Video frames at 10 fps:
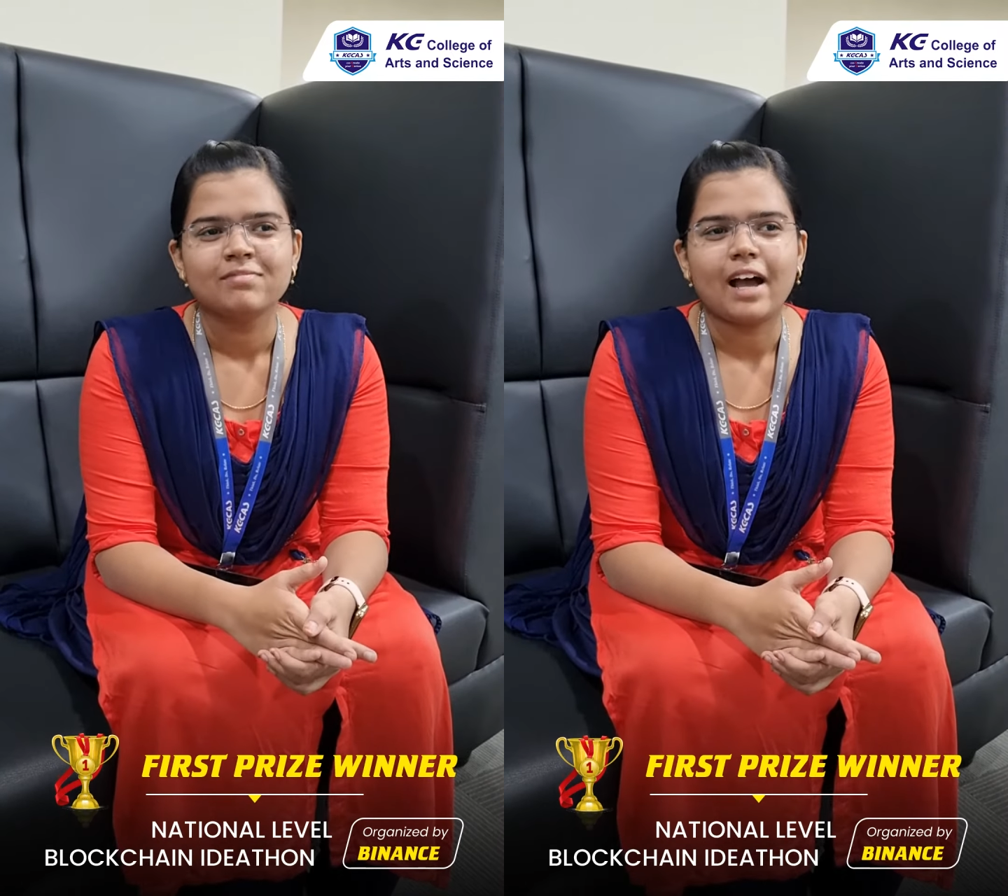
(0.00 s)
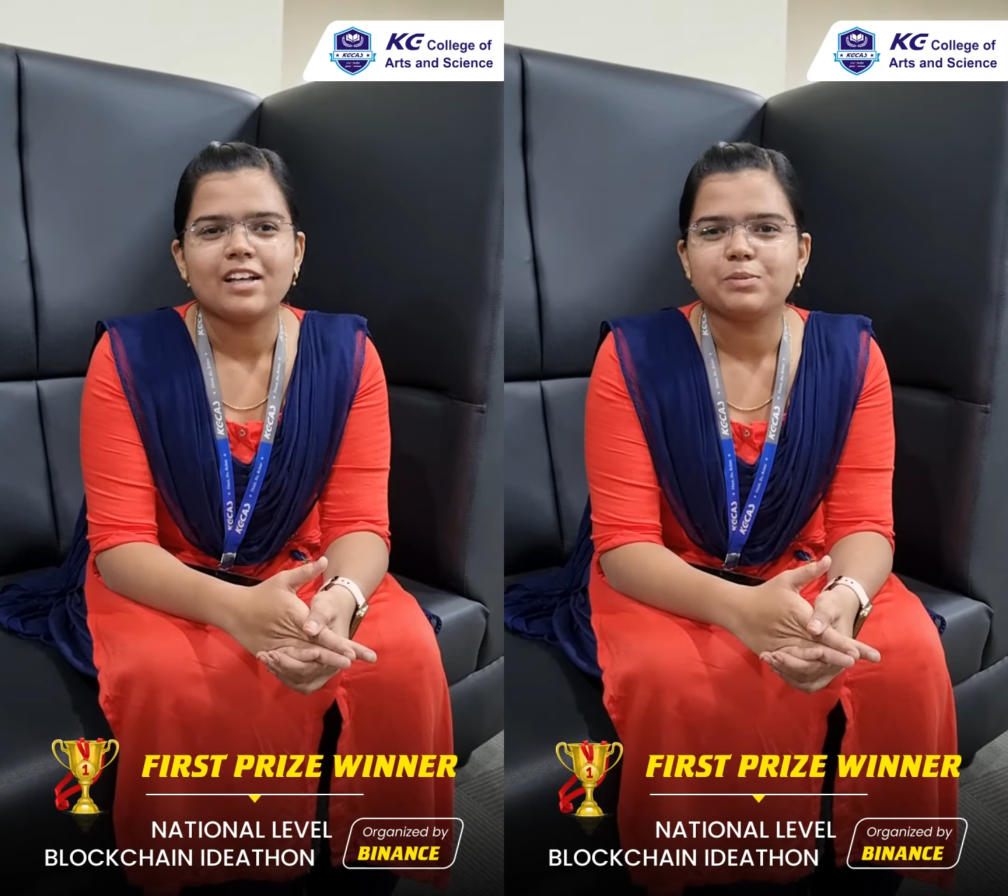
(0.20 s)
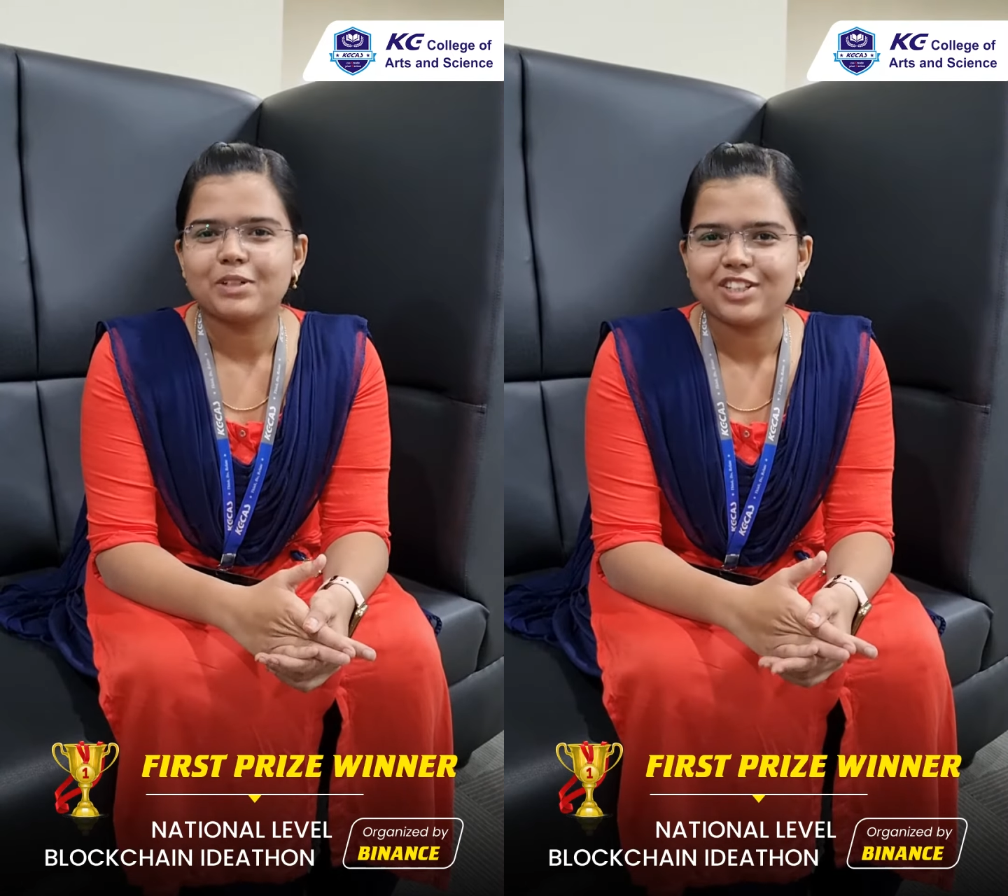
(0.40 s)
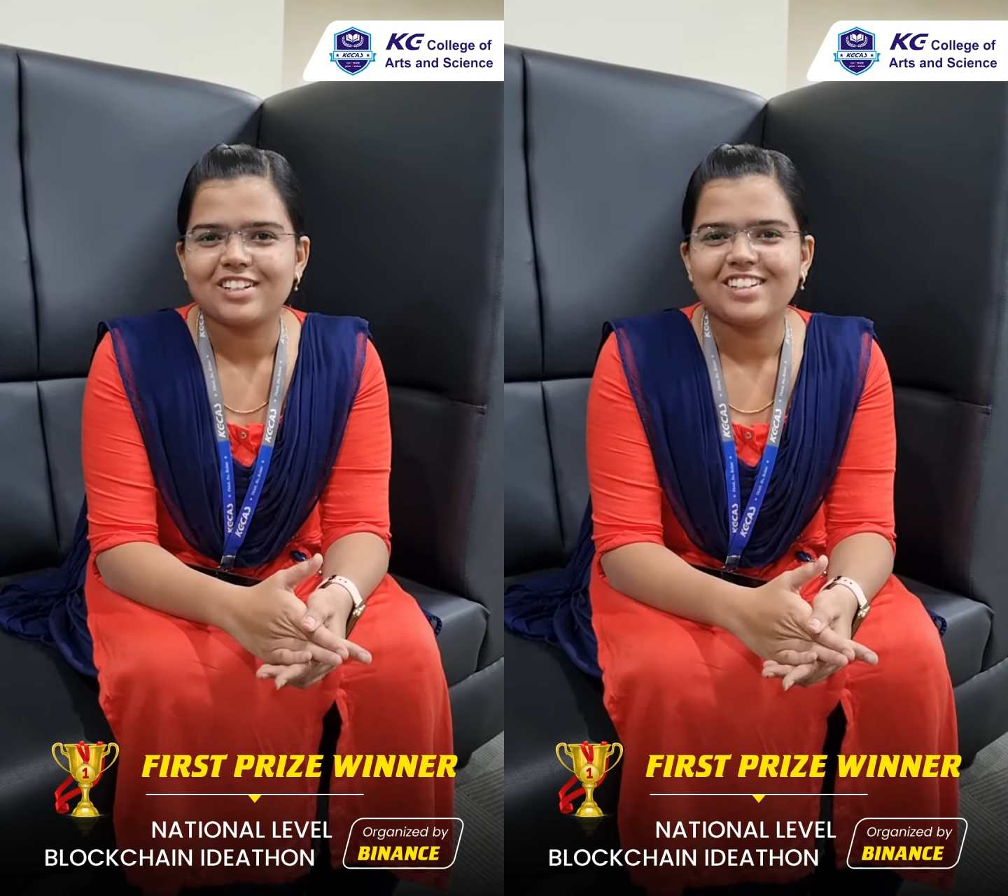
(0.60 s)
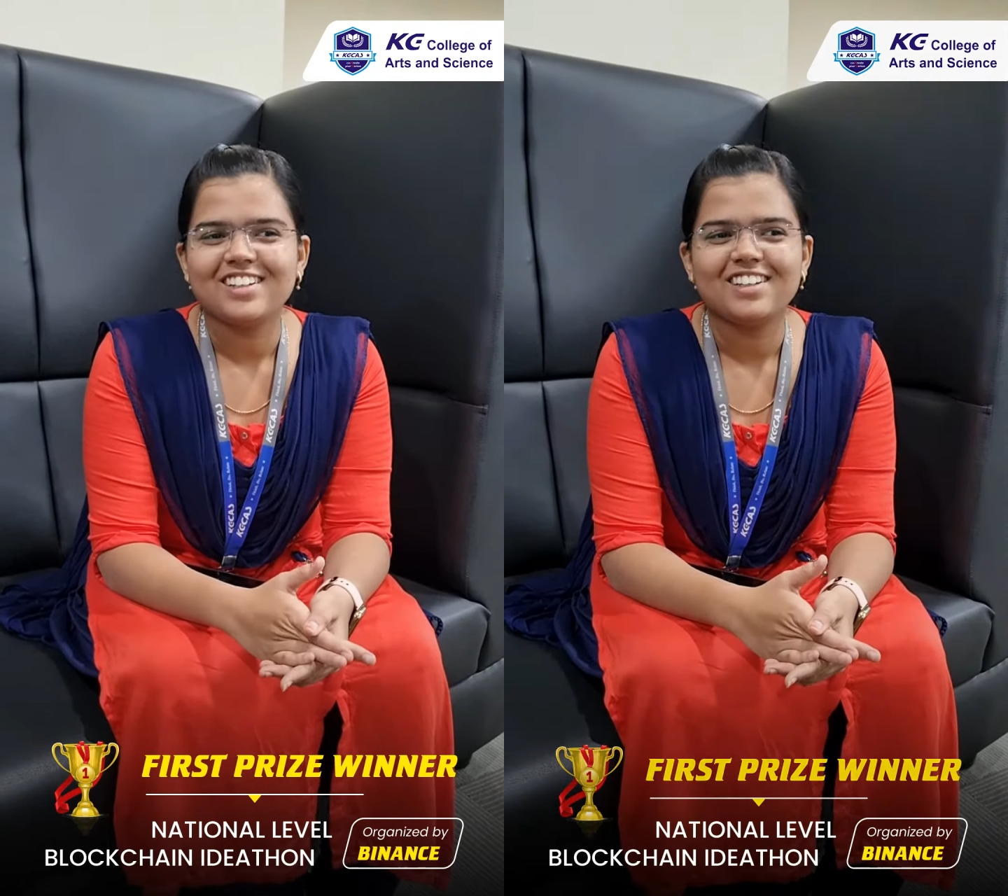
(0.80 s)
I
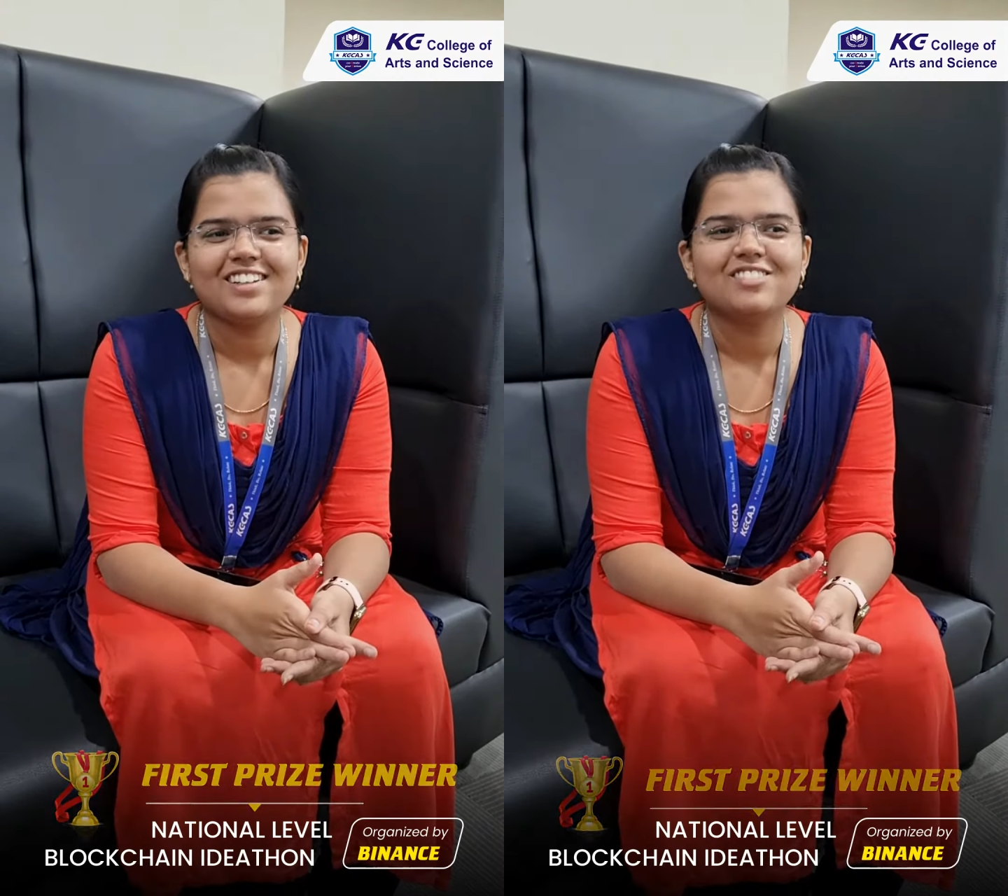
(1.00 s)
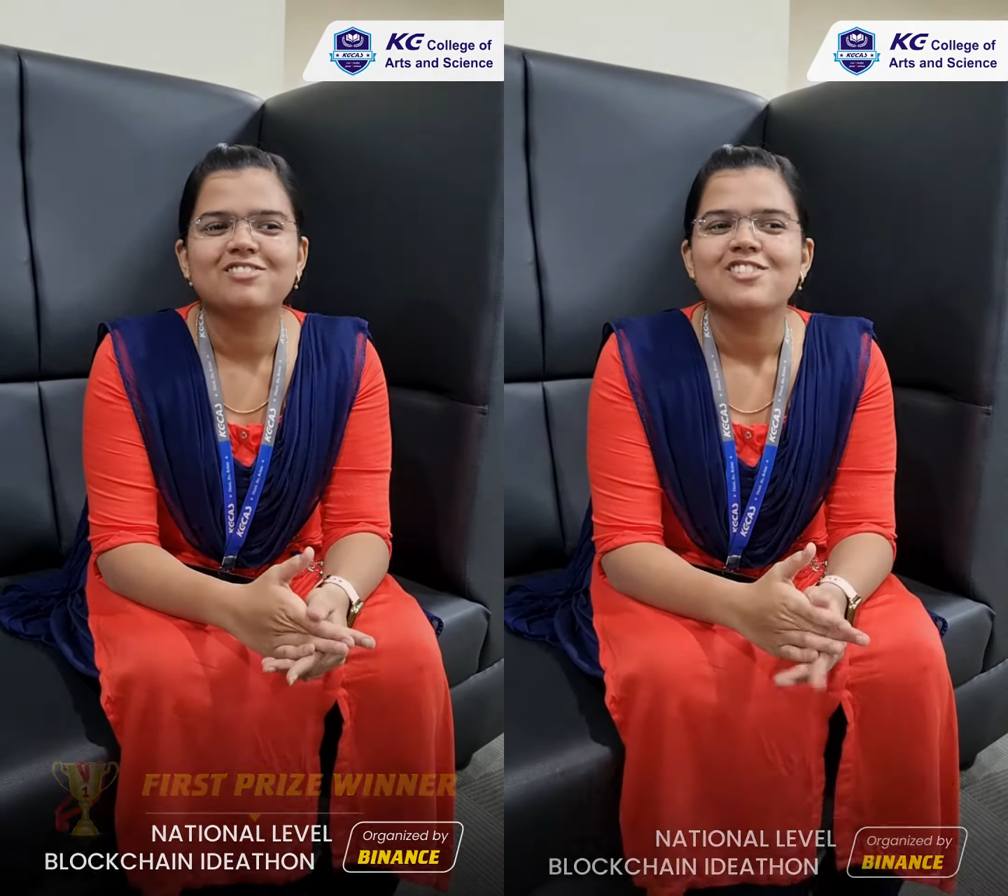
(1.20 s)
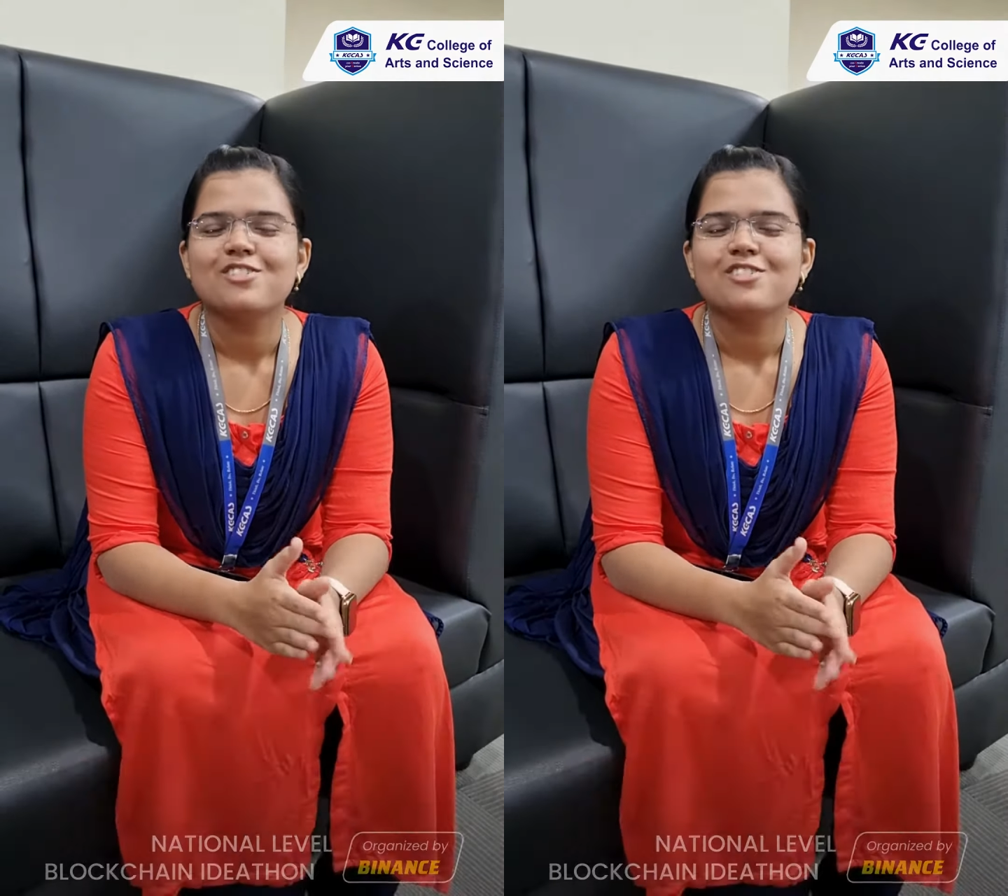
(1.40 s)
especially